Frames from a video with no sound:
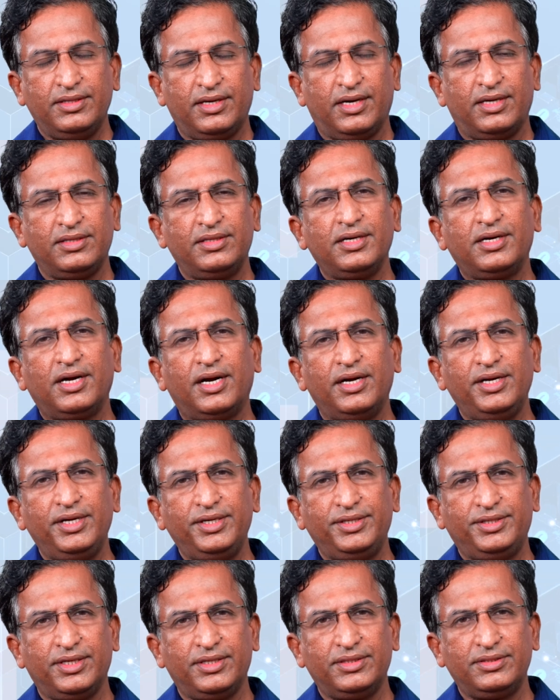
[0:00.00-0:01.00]
There are other
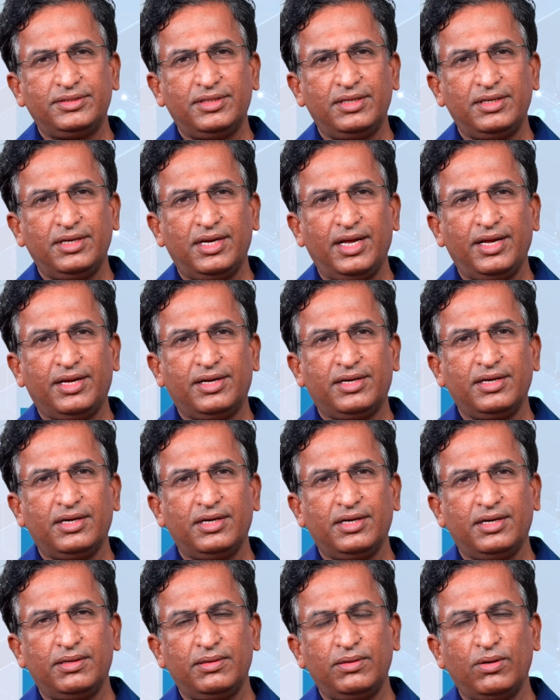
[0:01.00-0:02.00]
conditions like
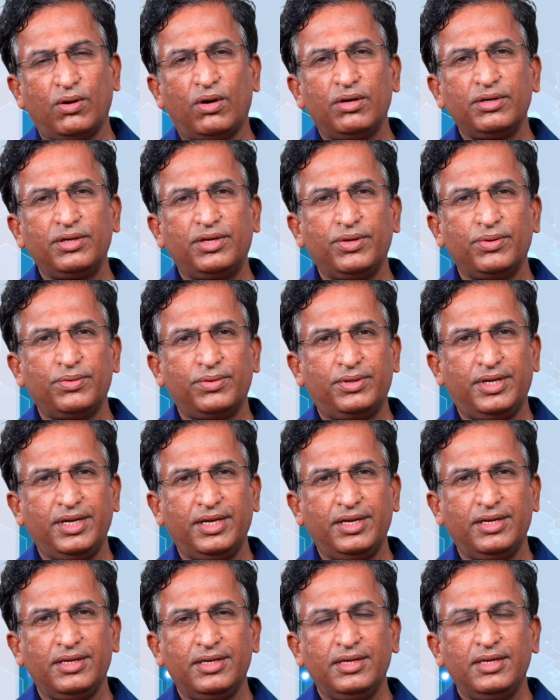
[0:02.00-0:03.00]
uh, long
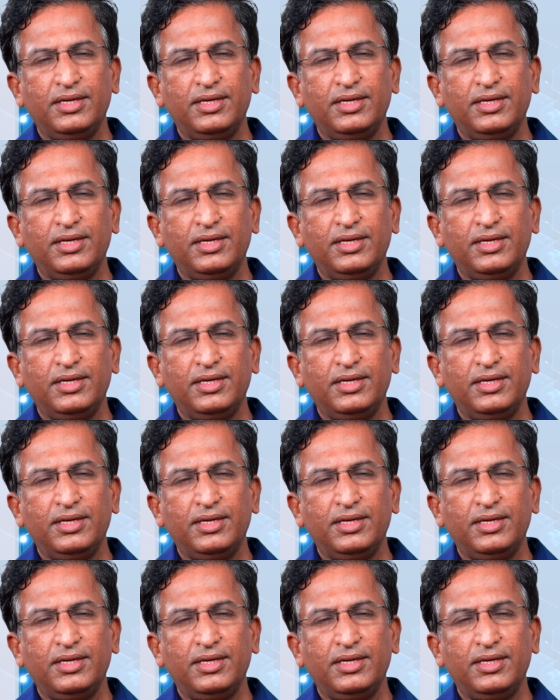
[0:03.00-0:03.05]
QT,